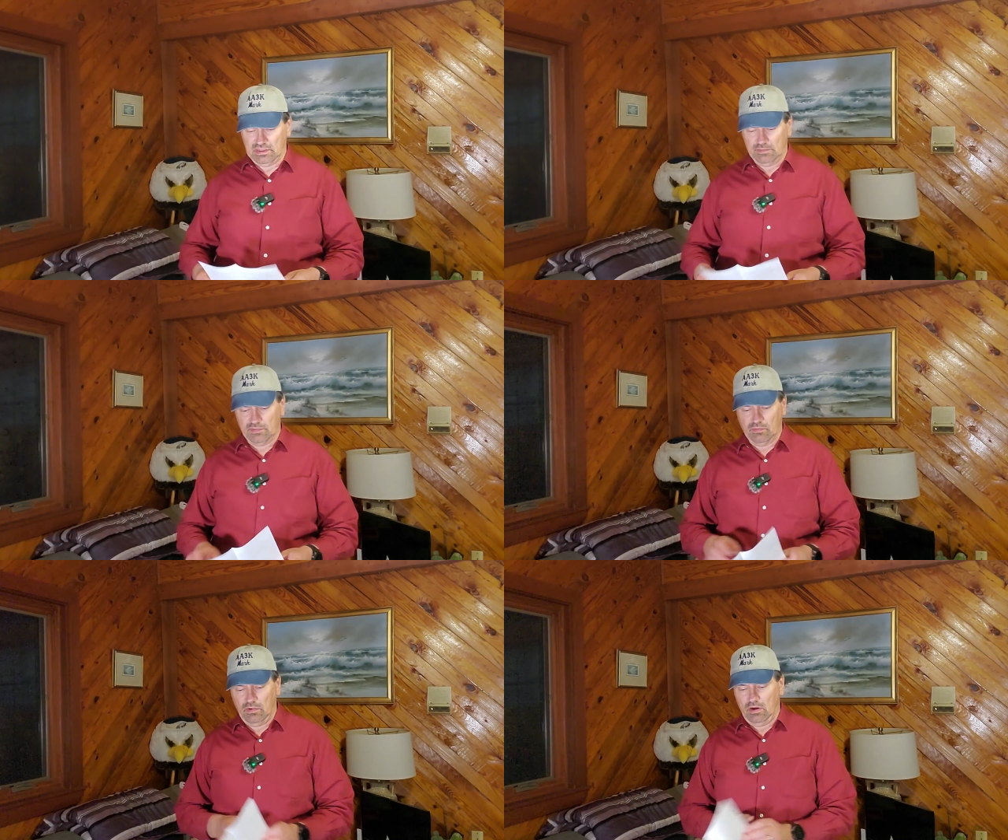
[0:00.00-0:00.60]

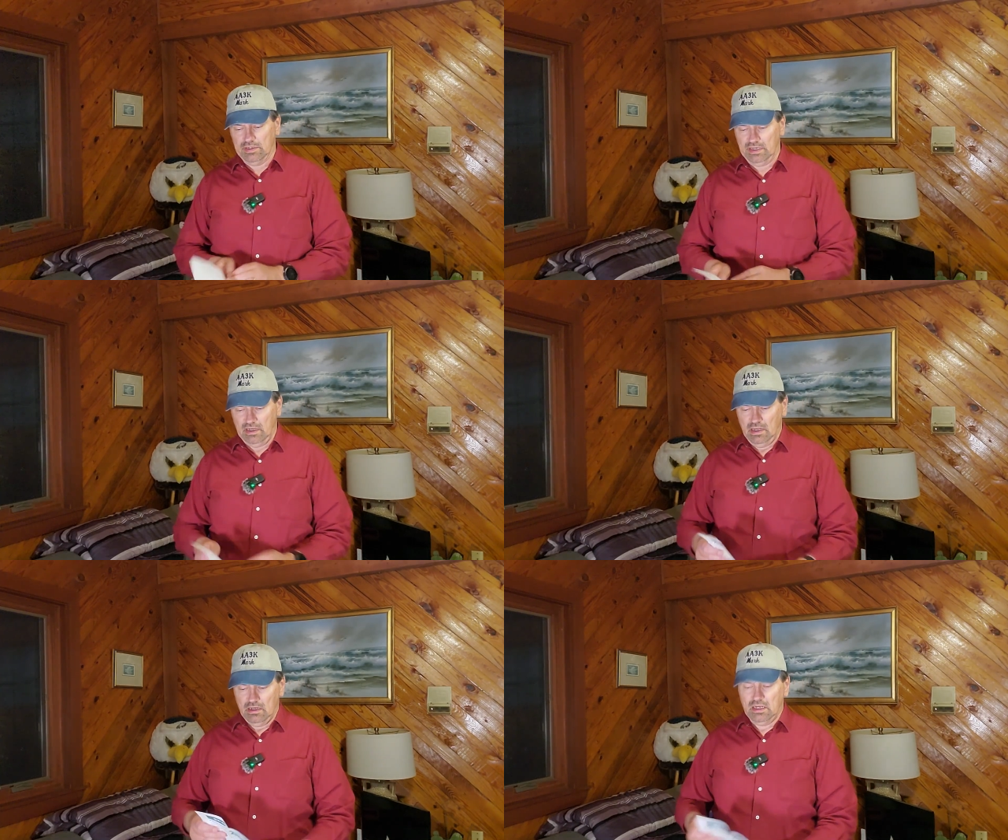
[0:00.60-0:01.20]
number on it,
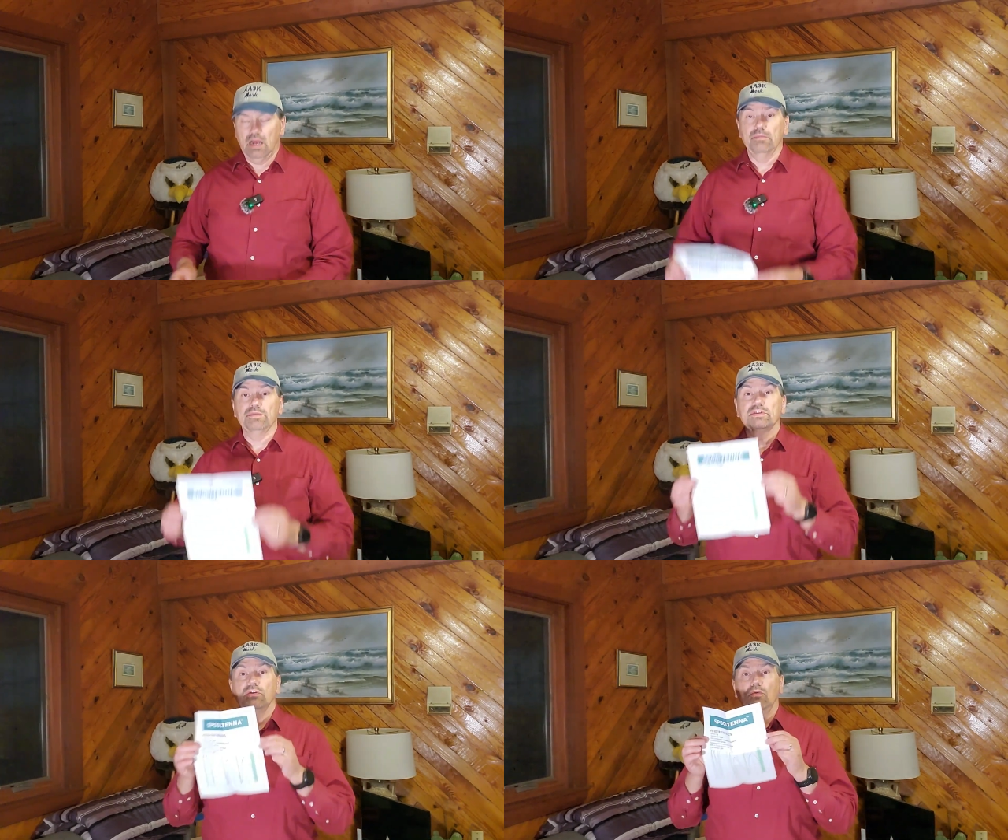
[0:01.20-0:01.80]

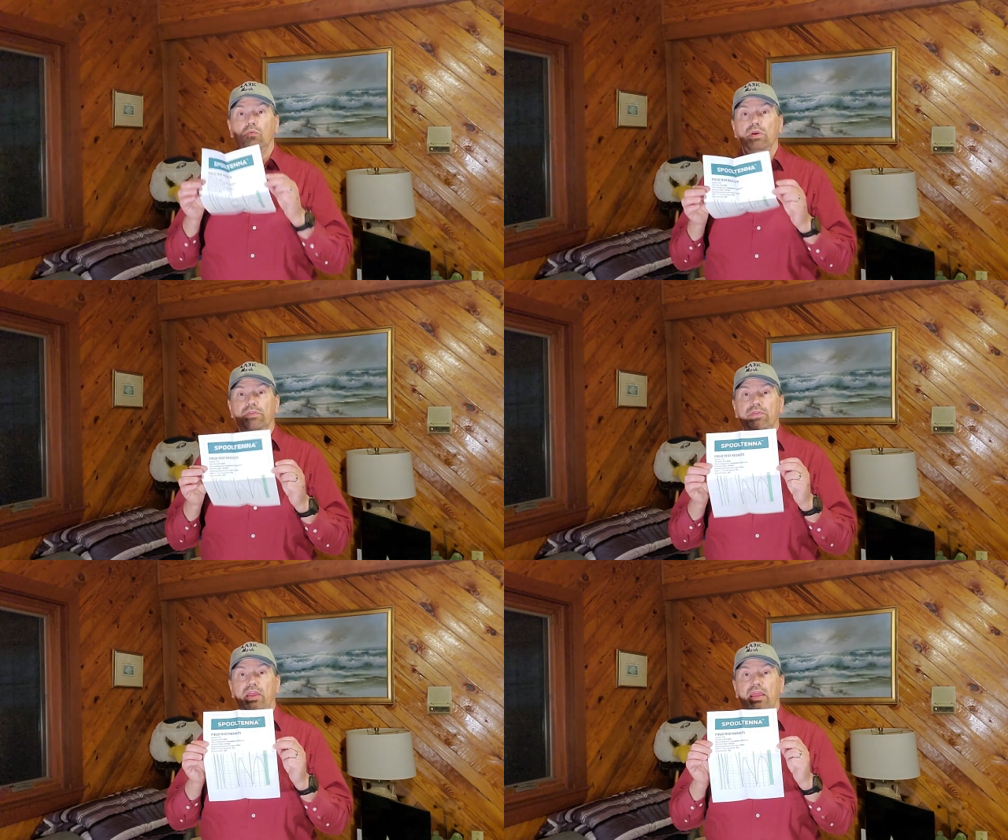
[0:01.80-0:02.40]
comes
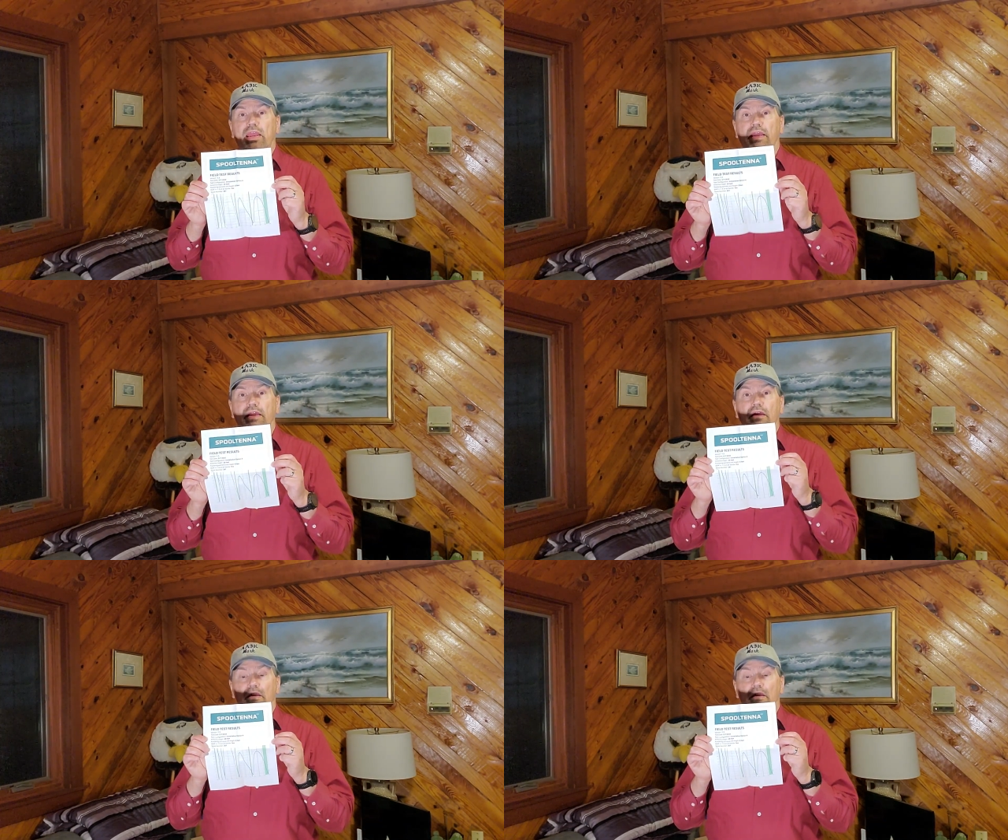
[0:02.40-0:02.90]
with a